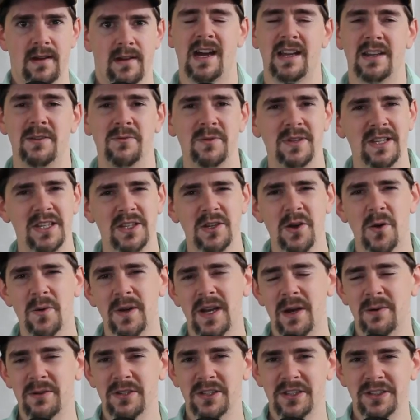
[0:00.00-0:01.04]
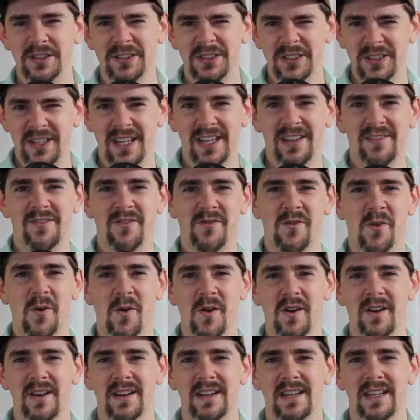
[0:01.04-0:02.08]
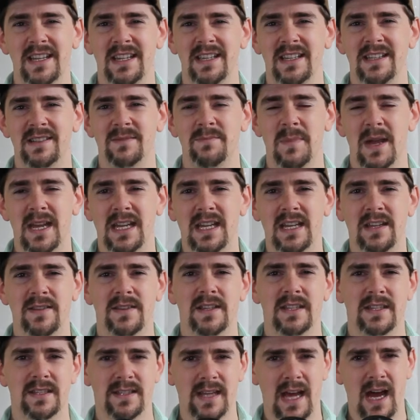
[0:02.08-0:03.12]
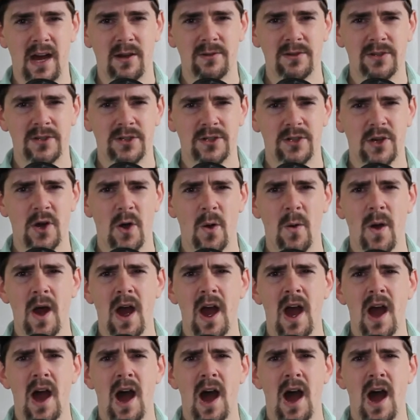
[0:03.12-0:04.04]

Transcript: I didn't really know what I was looking for in making this sound, so